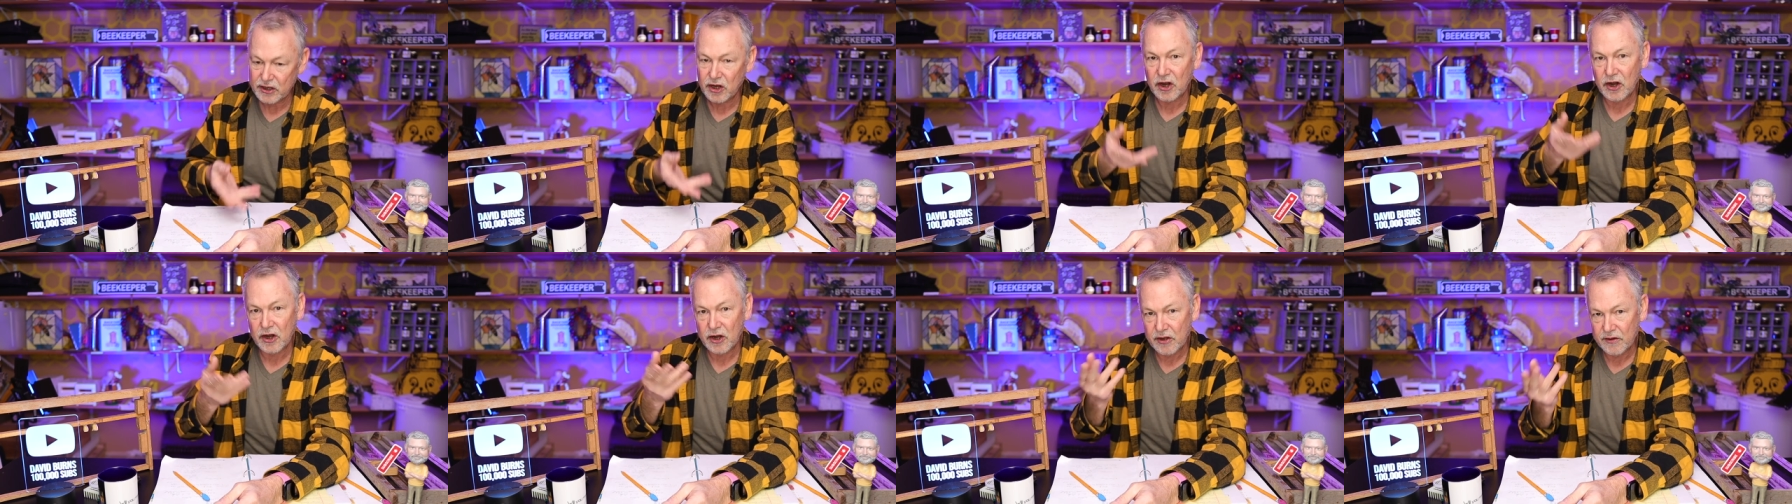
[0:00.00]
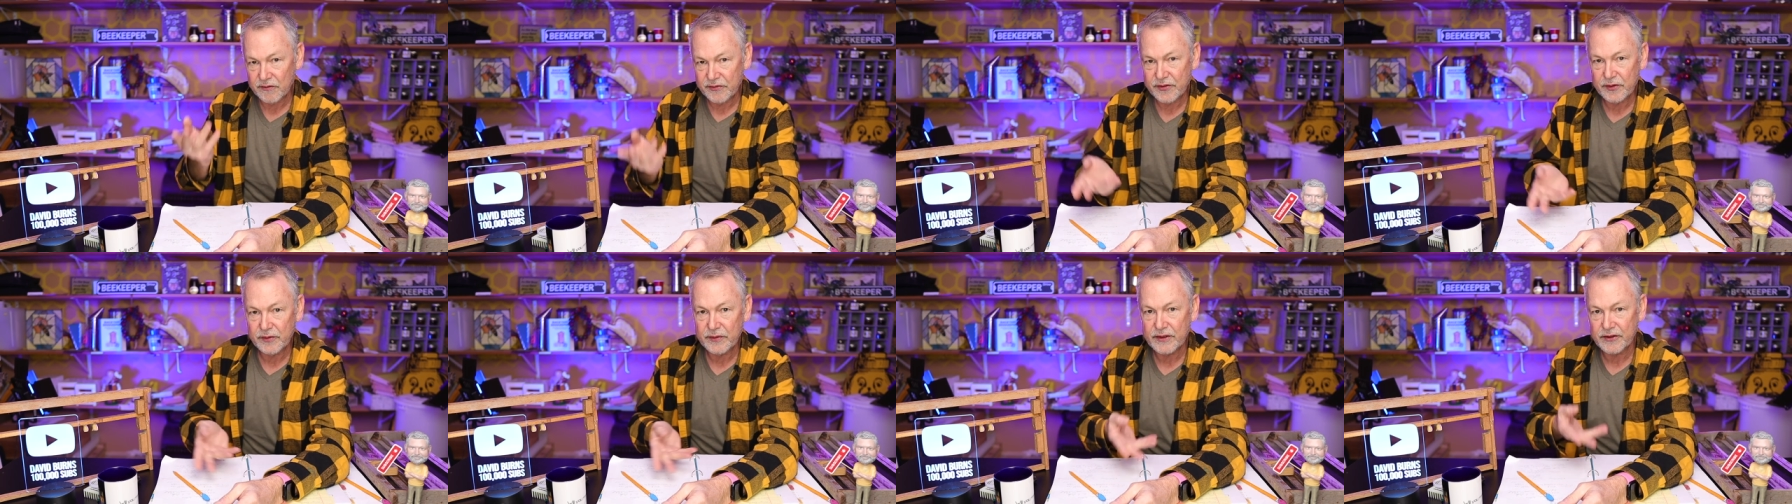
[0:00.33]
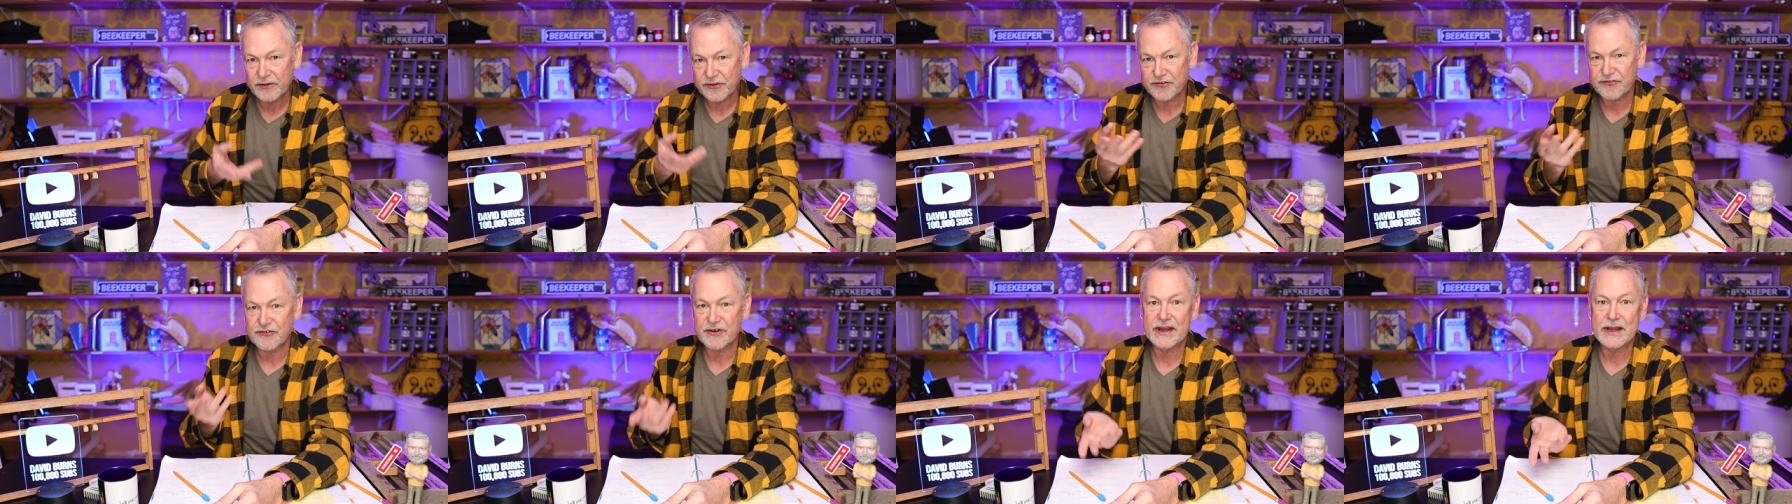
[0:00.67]
all through
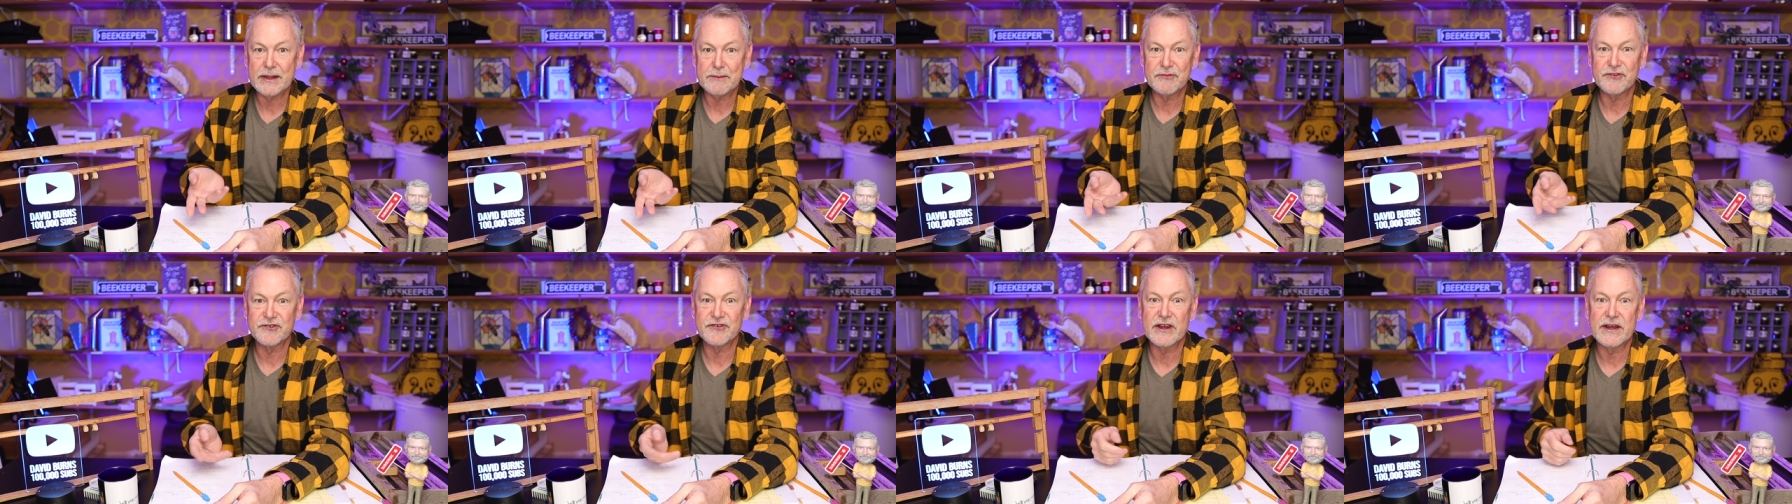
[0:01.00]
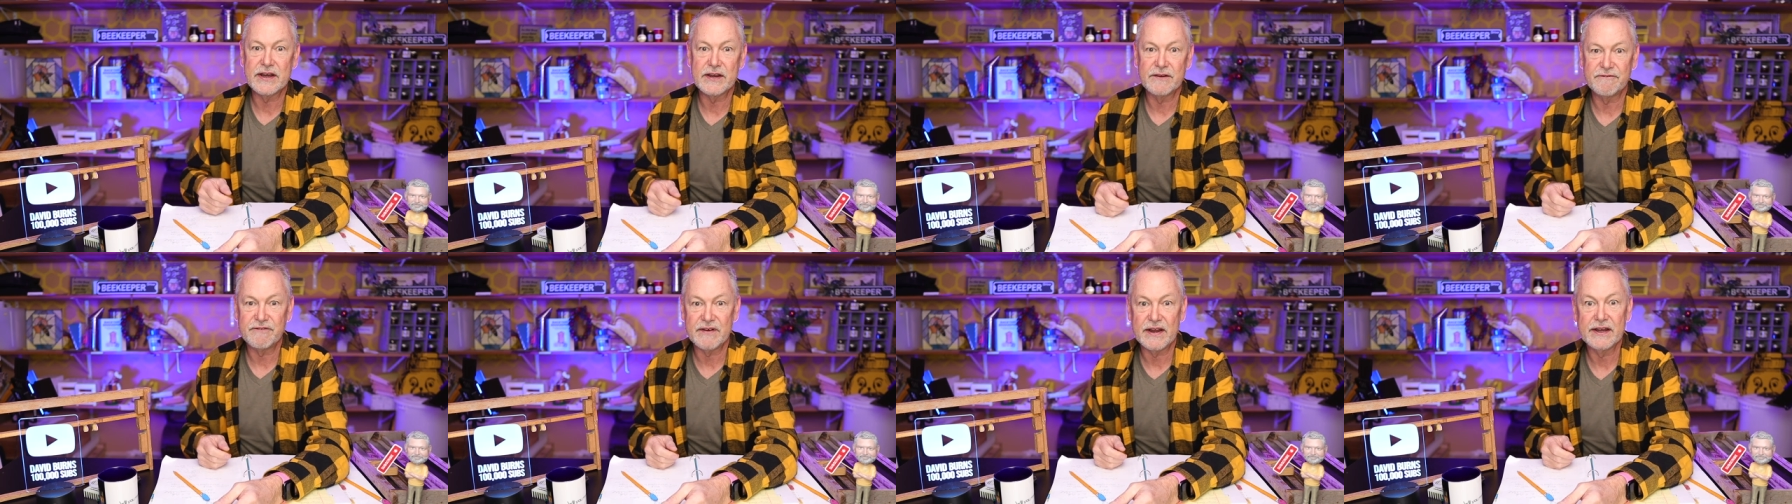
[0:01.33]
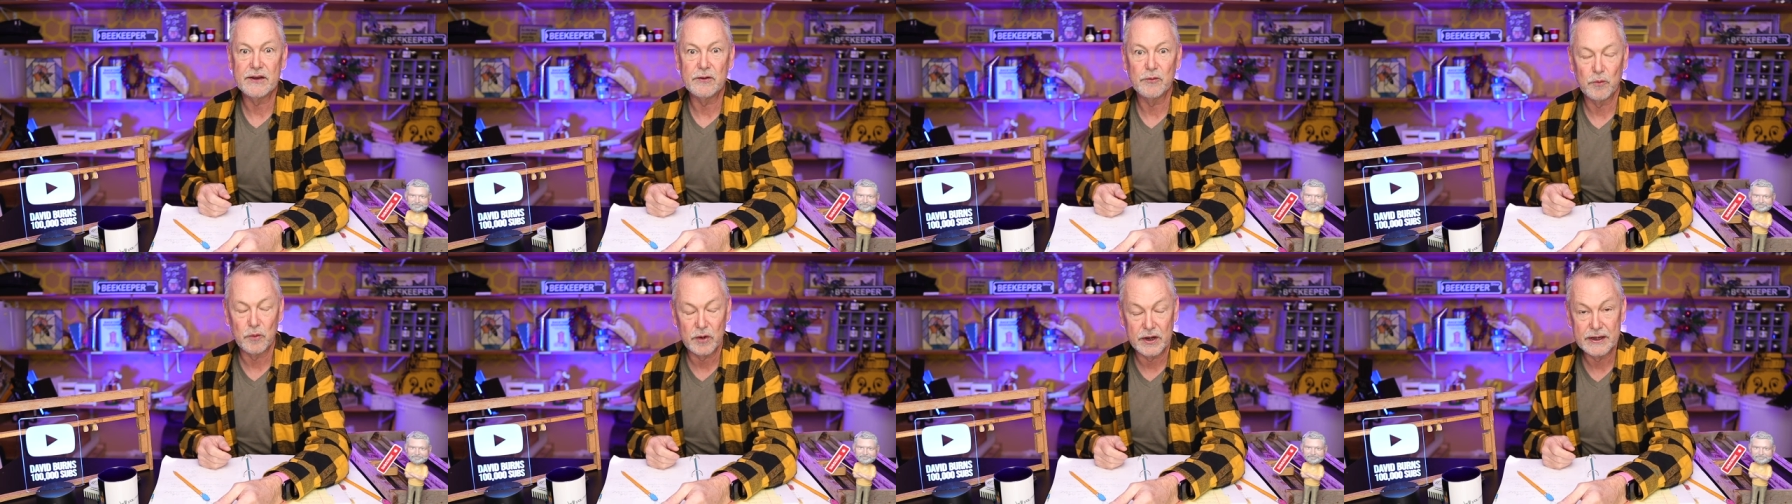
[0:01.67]
those frames trying to
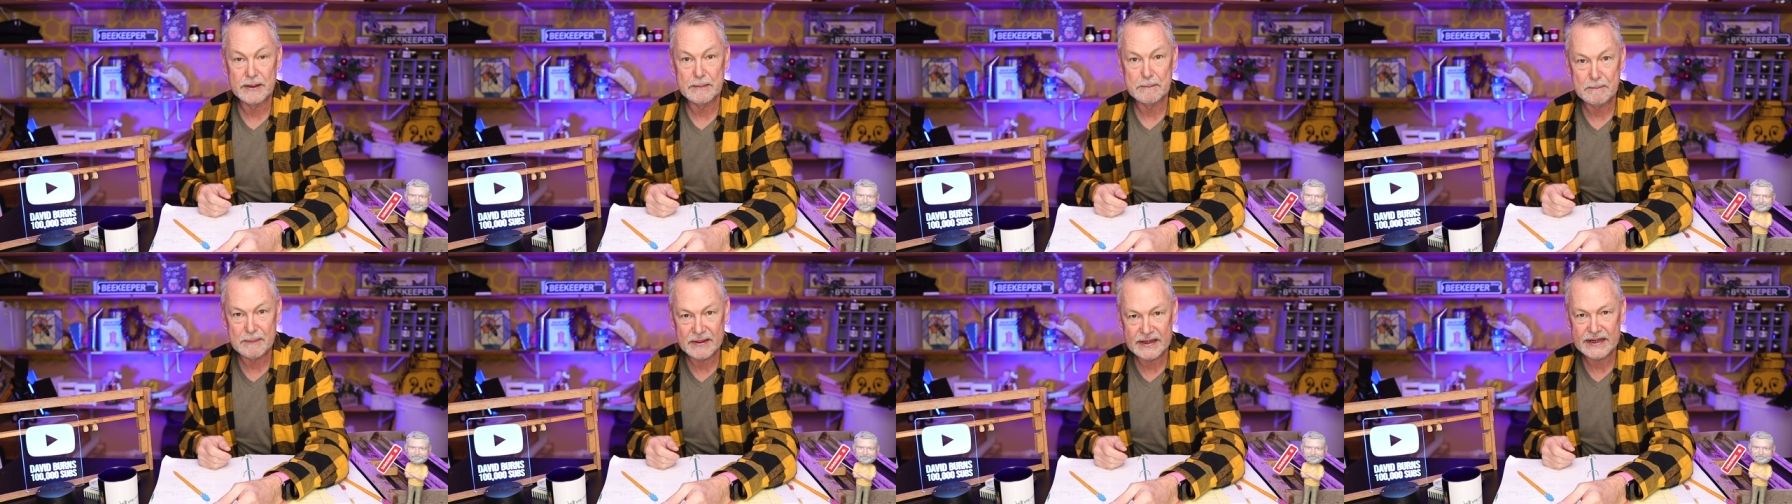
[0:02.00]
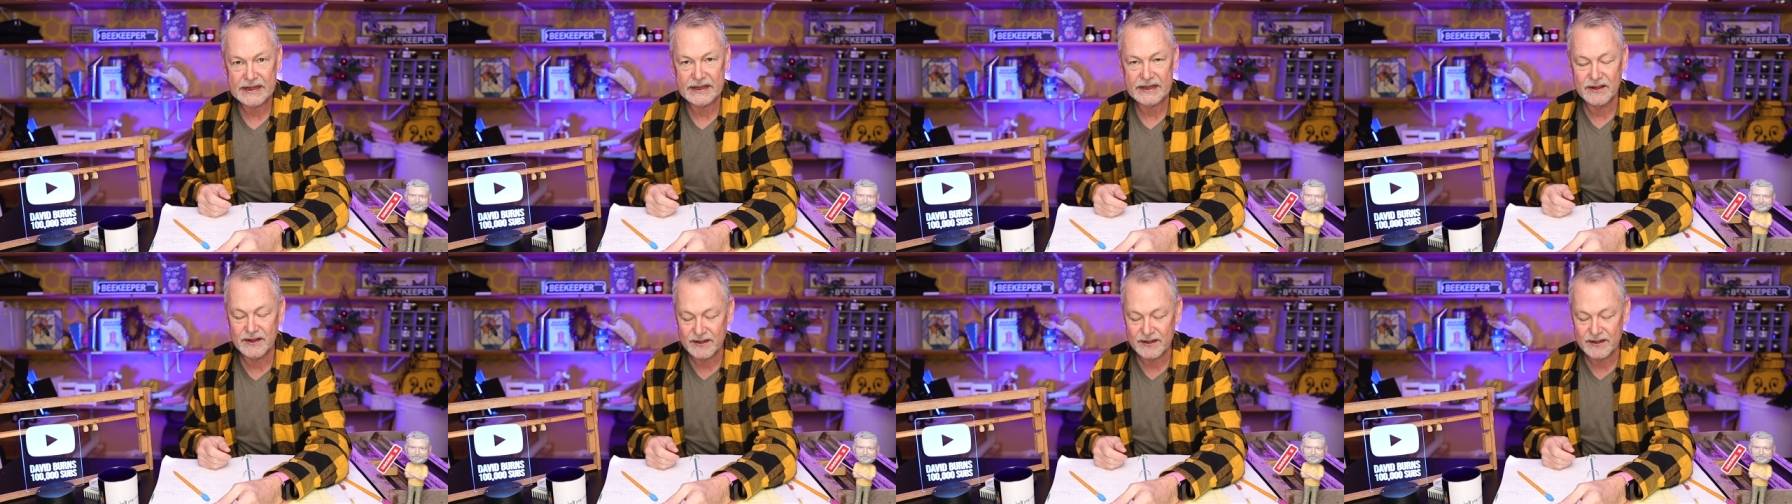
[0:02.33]
find one bee,